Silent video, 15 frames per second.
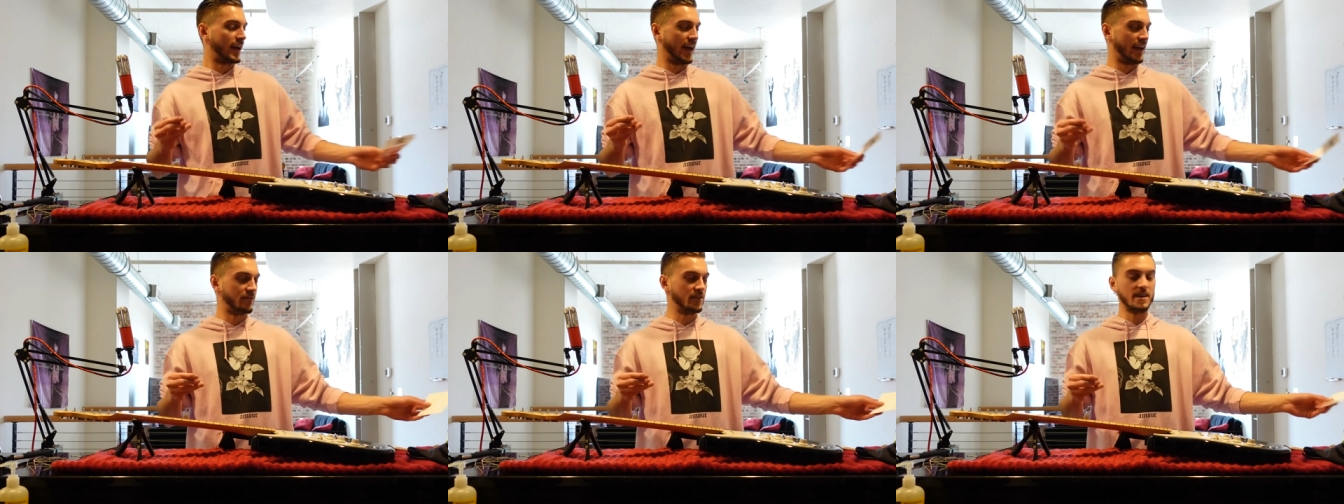
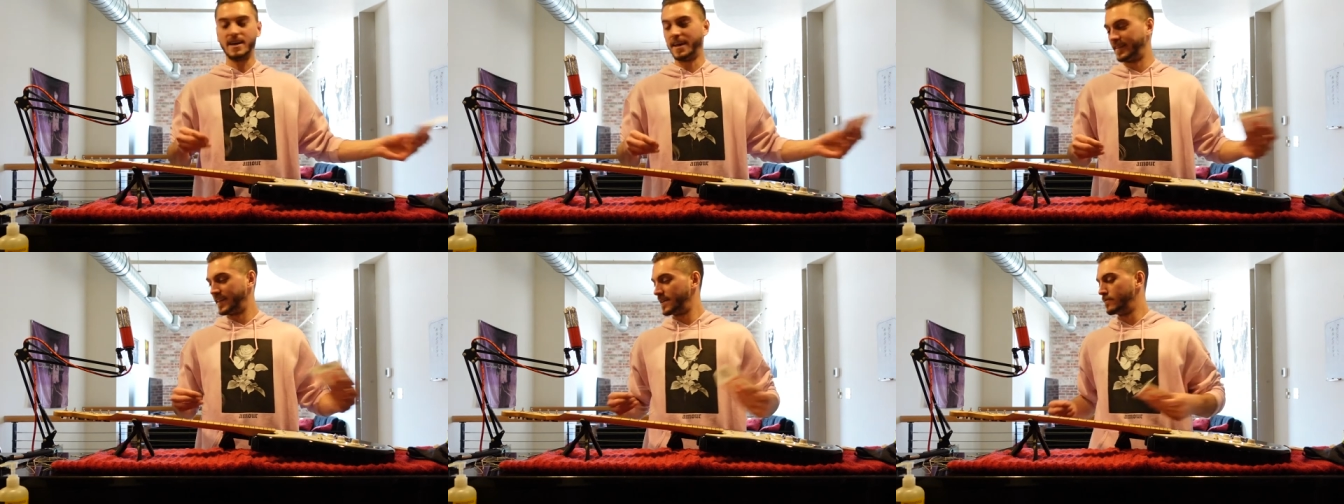heavy
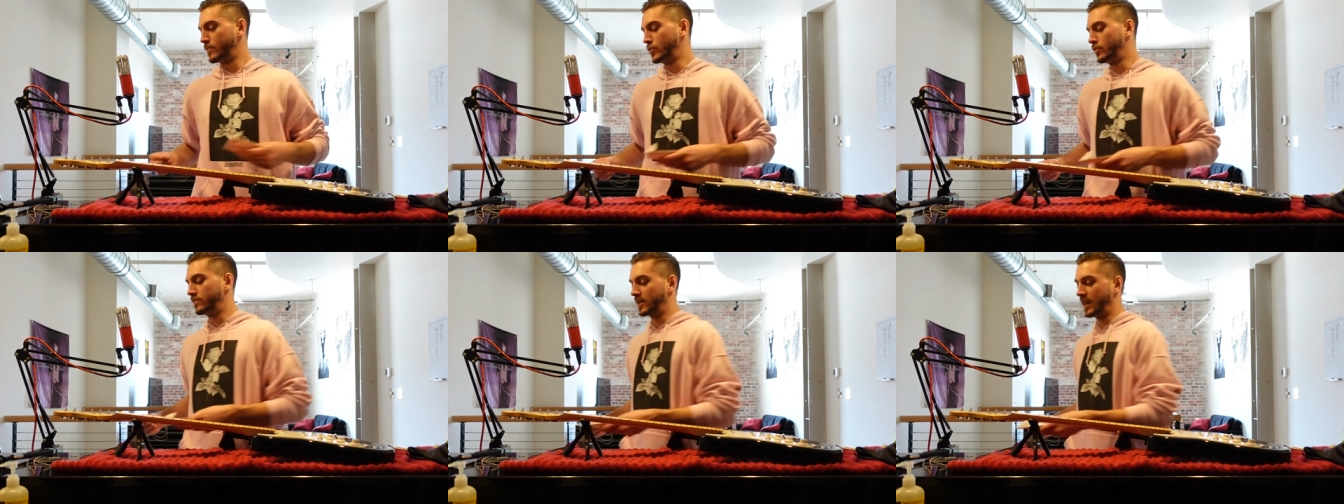and then
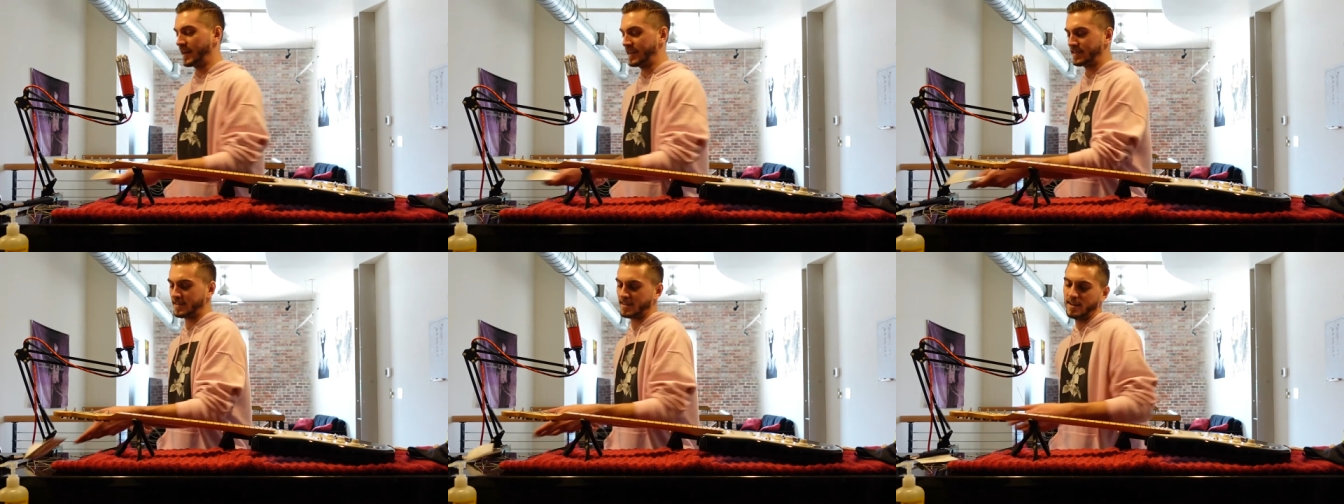move
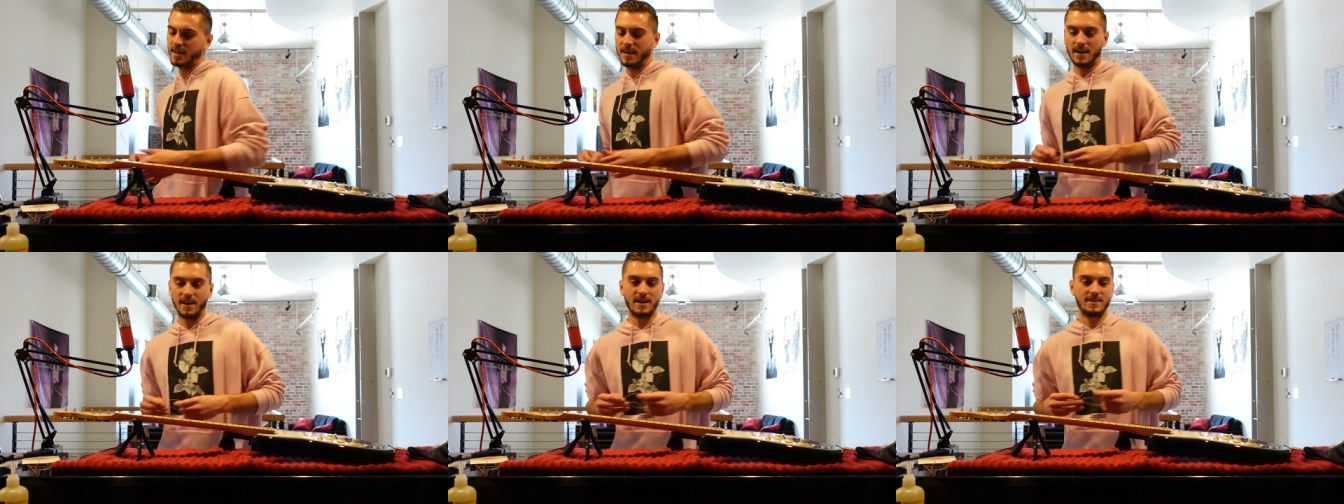light.
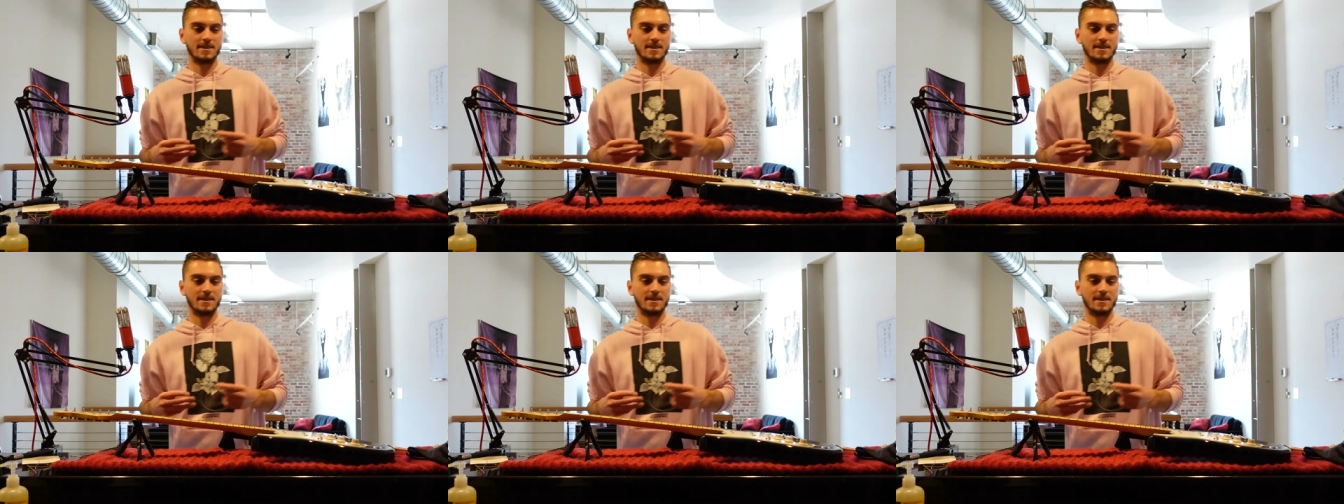Uh,